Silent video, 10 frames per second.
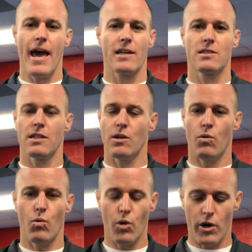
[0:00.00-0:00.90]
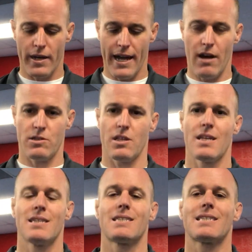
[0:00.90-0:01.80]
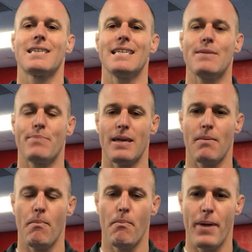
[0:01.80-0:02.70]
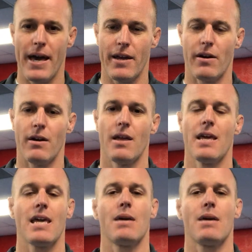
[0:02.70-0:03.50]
excellent workouts, sleeping better,